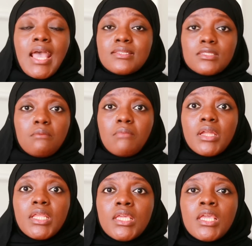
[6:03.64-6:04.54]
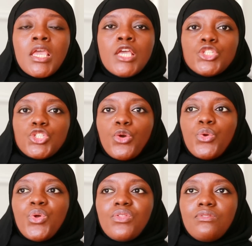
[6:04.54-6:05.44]
has the money.
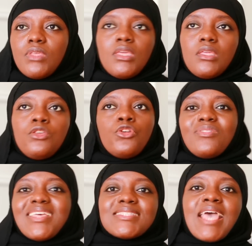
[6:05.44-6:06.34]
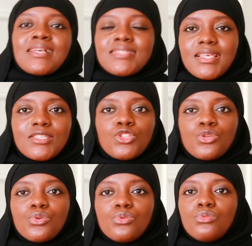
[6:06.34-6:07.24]
So, you know, there's access
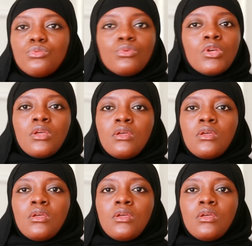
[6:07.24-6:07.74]
to